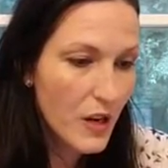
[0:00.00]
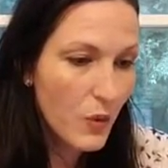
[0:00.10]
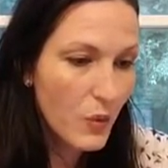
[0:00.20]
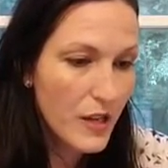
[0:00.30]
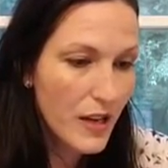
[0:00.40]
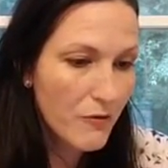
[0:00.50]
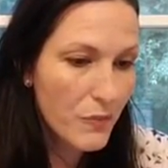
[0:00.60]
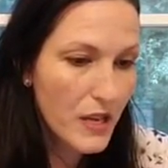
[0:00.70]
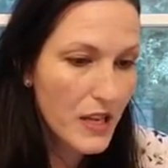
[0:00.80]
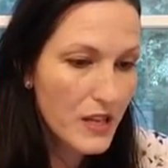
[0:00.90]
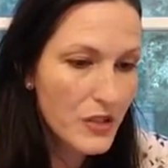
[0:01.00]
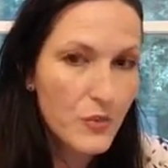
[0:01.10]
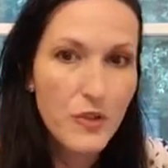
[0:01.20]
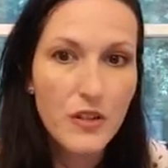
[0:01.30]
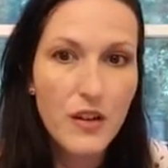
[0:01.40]
we have peace
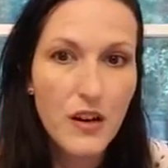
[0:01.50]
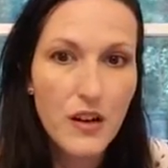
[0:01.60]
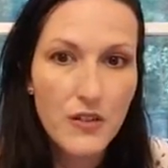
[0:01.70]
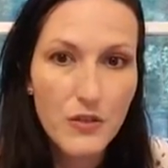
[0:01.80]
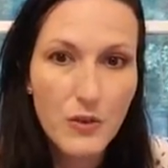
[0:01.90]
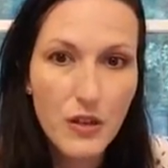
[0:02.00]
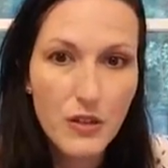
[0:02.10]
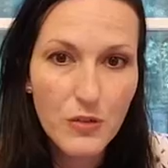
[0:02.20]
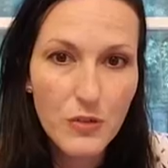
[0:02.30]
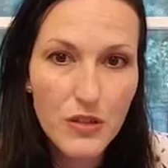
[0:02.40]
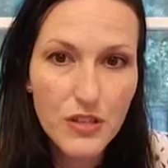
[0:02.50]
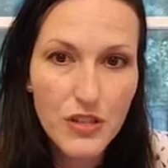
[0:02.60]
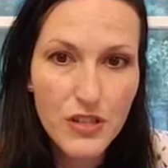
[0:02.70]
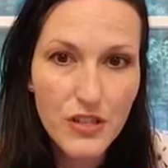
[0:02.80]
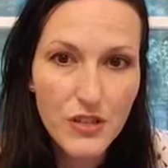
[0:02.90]
with God through our Lord
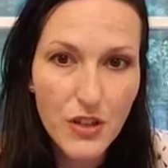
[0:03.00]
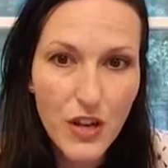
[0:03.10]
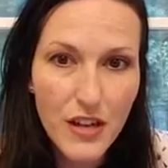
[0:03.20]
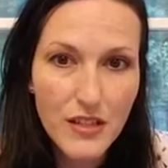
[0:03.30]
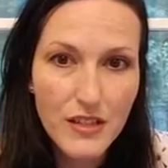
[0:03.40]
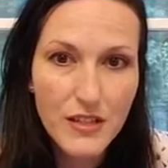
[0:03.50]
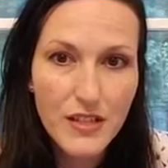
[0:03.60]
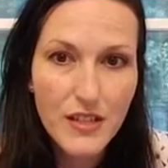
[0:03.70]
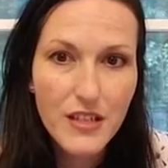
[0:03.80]
Jesus Christ